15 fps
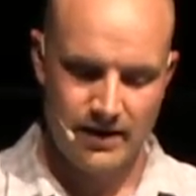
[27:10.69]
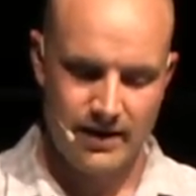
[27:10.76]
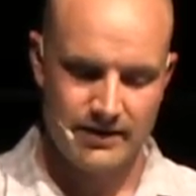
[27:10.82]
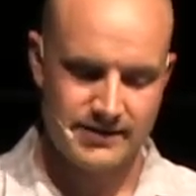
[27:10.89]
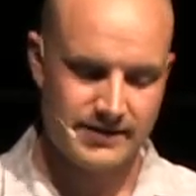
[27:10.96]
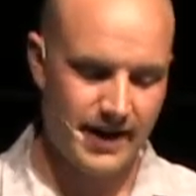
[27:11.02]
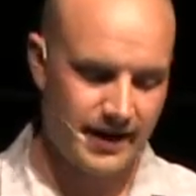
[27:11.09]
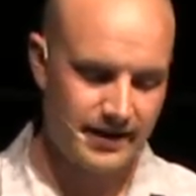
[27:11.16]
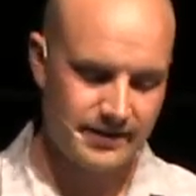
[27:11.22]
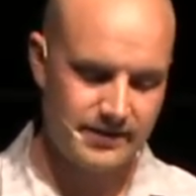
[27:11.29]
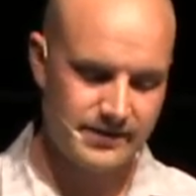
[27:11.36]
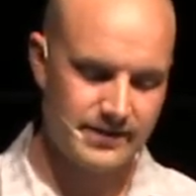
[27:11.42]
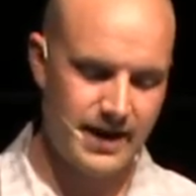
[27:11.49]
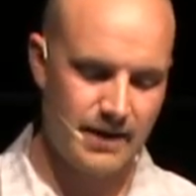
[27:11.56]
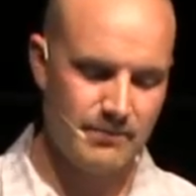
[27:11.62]
And second
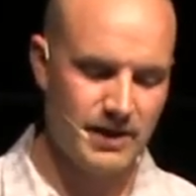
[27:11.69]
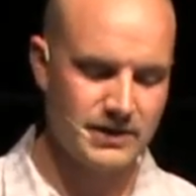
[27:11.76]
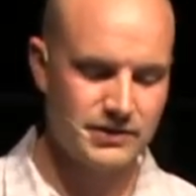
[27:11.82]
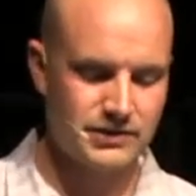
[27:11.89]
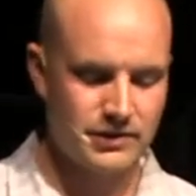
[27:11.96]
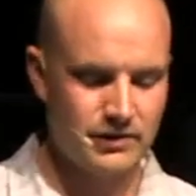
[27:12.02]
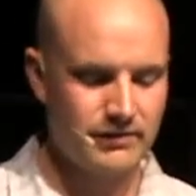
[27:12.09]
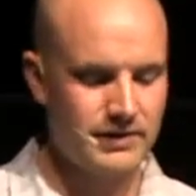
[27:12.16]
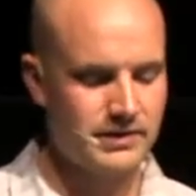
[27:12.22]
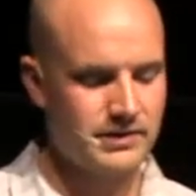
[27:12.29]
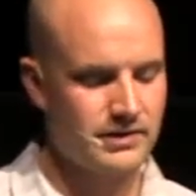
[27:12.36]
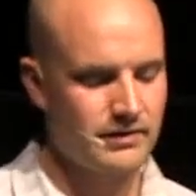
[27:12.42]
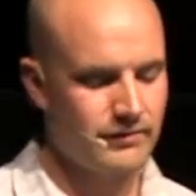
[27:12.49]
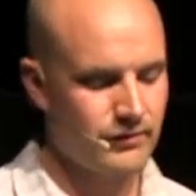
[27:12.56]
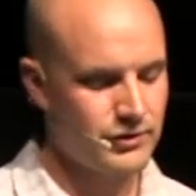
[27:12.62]
is that my
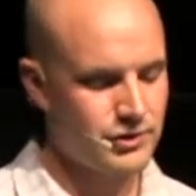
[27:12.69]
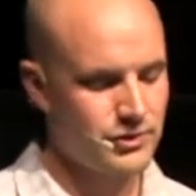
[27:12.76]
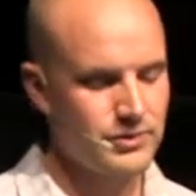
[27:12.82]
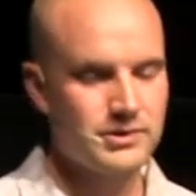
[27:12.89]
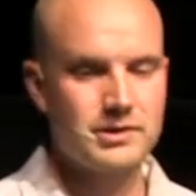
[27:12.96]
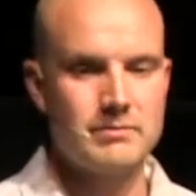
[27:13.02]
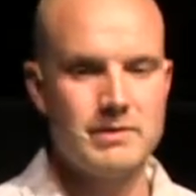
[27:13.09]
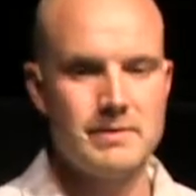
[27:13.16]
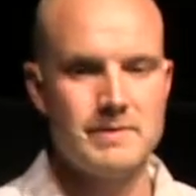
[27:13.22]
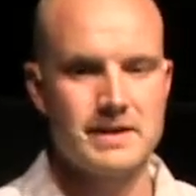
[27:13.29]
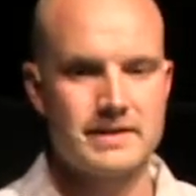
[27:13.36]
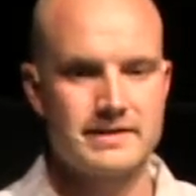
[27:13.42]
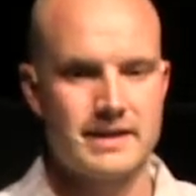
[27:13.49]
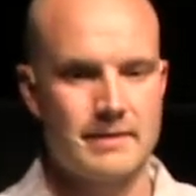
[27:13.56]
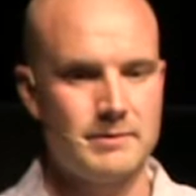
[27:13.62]
service for Jerusalem may be
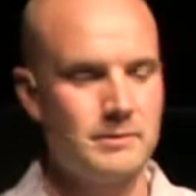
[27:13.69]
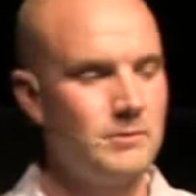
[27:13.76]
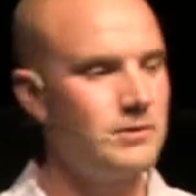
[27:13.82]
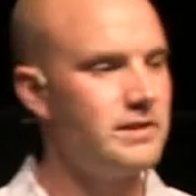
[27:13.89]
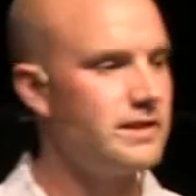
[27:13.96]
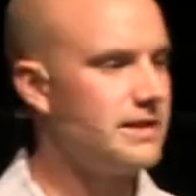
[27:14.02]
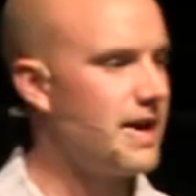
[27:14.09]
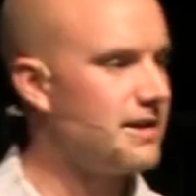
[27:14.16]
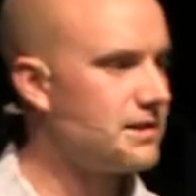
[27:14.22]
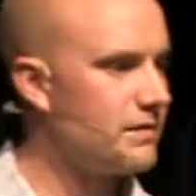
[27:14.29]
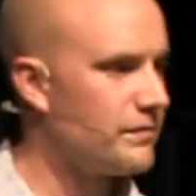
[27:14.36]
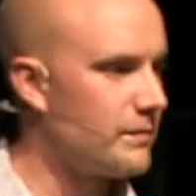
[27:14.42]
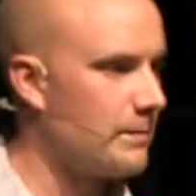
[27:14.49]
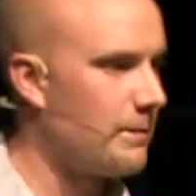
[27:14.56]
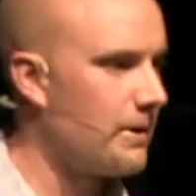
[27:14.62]
acceptable. He's
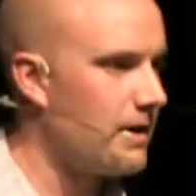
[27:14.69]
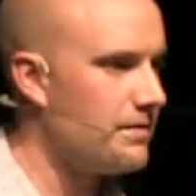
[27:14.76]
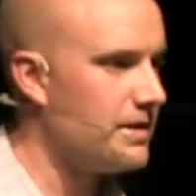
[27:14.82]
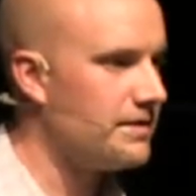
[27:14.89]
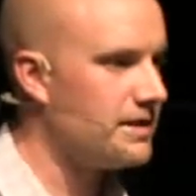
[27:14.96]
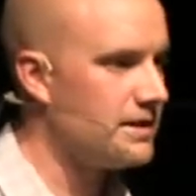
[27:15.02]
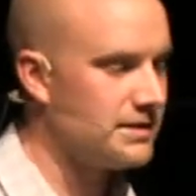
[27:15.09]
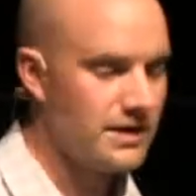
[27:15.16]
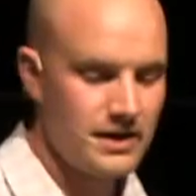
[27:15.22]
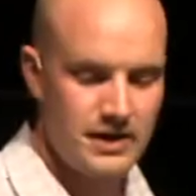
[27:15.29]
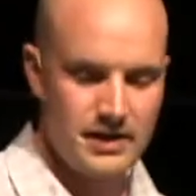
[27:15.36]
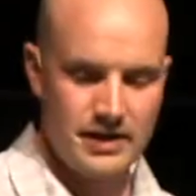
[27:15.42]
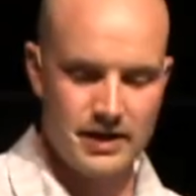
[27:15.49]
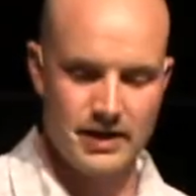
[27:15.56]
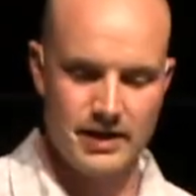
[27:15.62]
asking for prayer that these
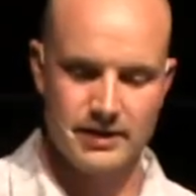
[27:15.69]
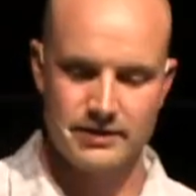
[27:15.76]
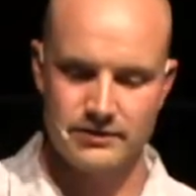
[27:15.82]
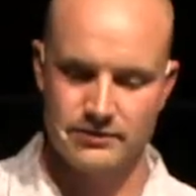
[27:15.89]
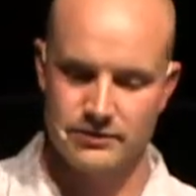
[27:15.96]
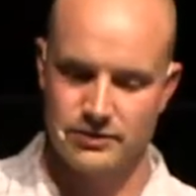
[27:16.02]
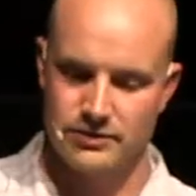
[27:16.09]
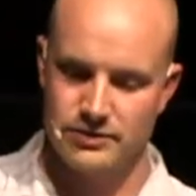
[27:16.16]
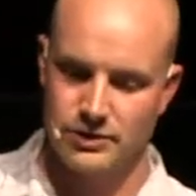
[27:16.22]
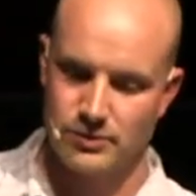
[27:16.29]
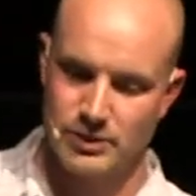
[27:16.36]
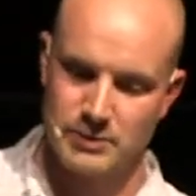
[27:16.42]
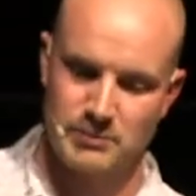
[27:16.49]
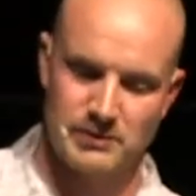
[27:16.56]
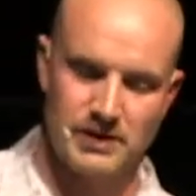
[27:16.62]
uh,
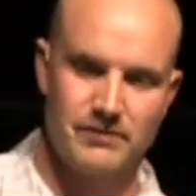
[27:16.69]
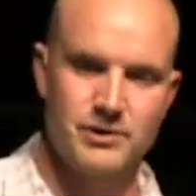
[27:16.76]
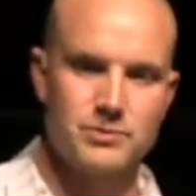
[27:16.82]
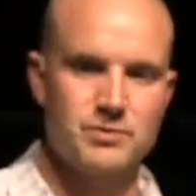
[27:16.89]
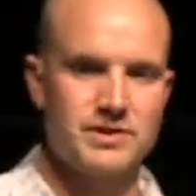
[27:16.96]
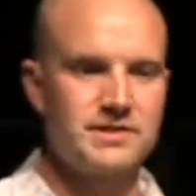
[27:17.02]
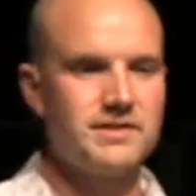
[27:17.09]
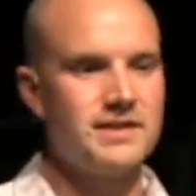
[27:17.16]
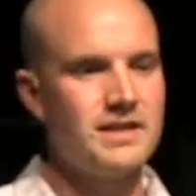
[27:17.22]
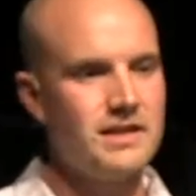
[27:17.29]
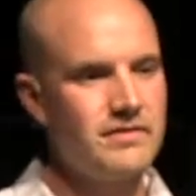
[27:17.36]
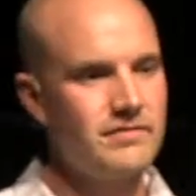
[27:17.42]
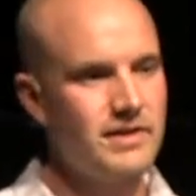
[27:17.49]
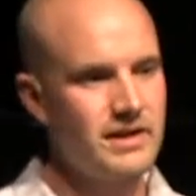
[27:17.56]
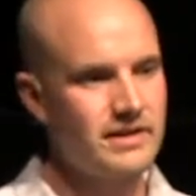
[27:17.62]
Jewish believers
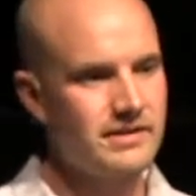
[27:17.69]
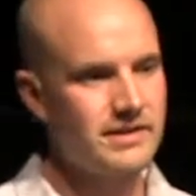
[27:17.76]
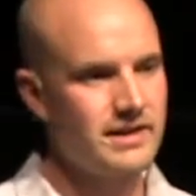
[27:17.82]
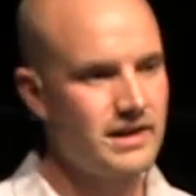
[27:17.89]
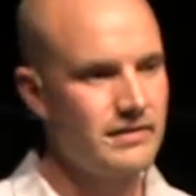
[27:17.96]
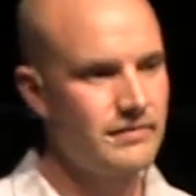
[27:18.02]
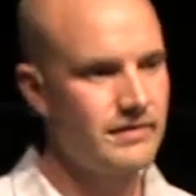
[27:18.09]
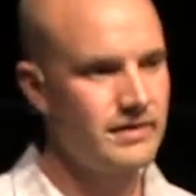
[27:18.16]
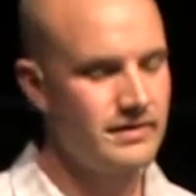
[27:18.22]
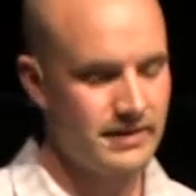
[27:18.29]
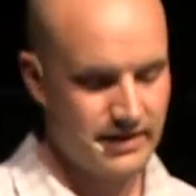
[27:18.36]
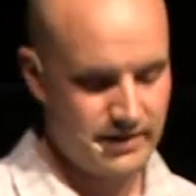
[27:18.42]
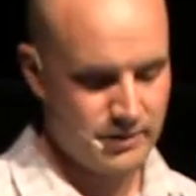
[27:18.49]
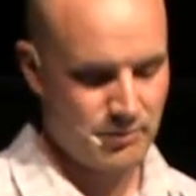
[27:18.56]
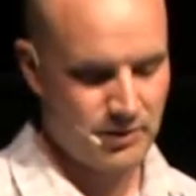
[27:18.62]
receive his gift
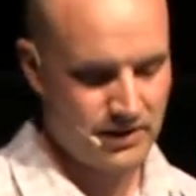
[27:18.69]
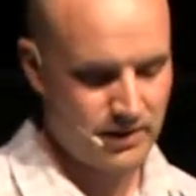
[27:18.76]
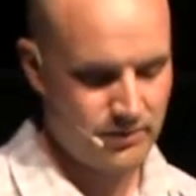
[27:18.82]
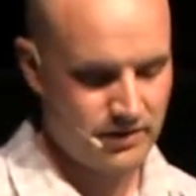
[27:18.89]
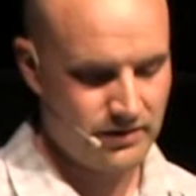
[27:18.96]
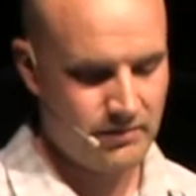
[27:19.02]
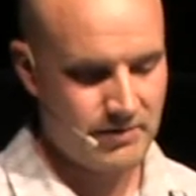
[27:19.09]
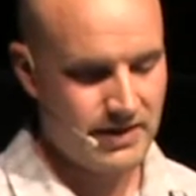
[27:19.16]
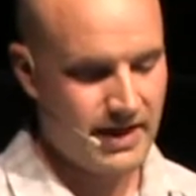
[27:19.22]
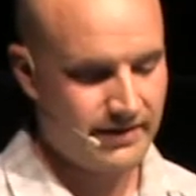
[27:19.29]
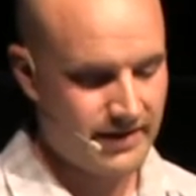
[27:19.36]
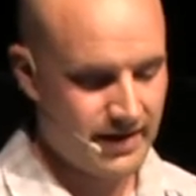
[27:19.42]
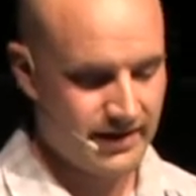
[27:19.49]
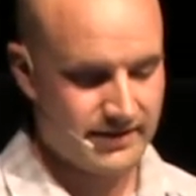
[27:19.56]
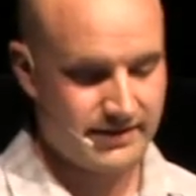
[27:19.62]
that he's bringing with them and
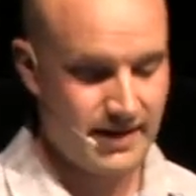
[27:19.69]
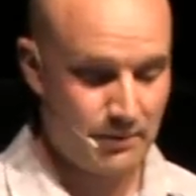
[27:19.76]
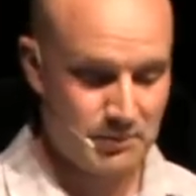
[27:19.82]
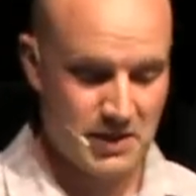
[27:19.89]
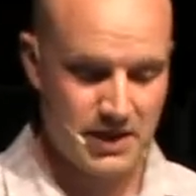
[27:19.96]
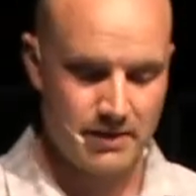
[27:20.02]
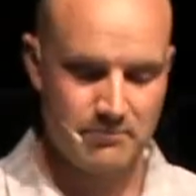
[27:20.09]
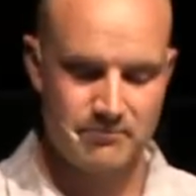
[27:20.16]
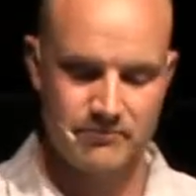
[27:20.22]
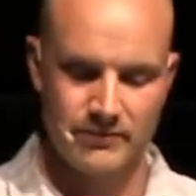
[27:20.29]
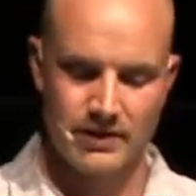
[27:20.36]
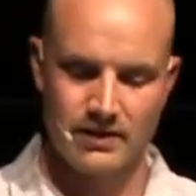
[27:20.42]
that they accept him.